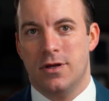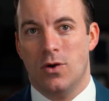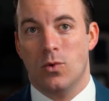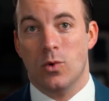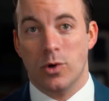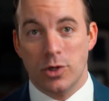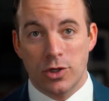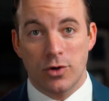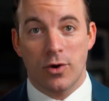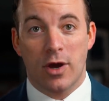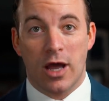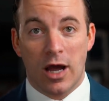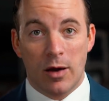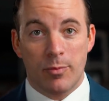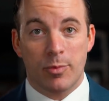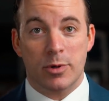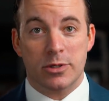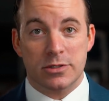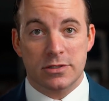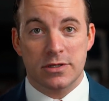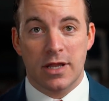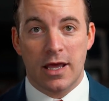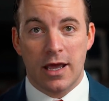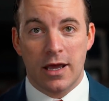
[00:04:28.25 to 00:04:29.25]
Will you help
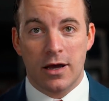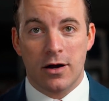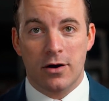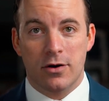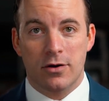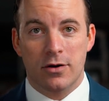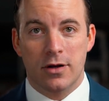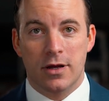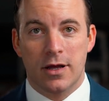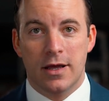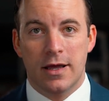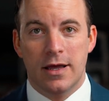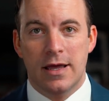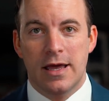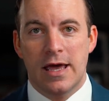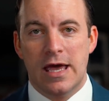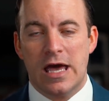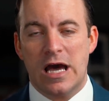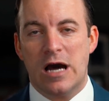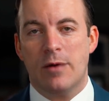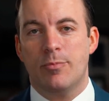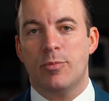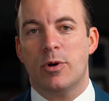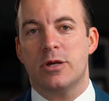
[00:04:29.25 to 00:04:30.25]
us now?
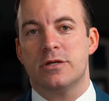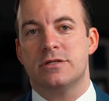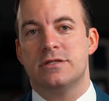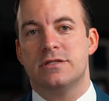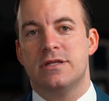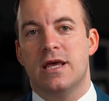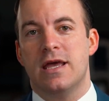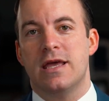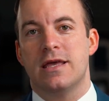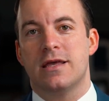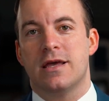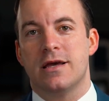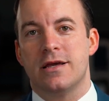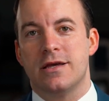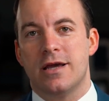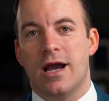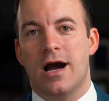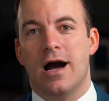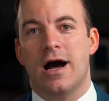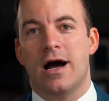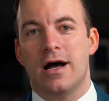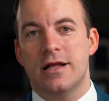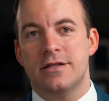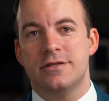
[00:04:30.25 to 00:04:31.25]
Help us take
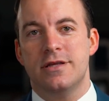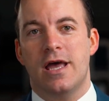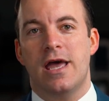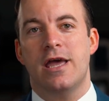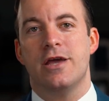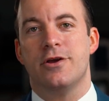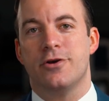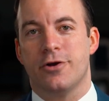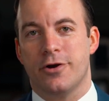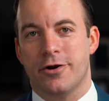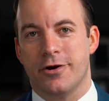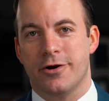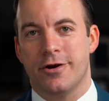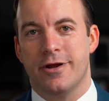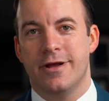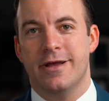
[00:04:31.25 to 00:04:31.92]
God's Acre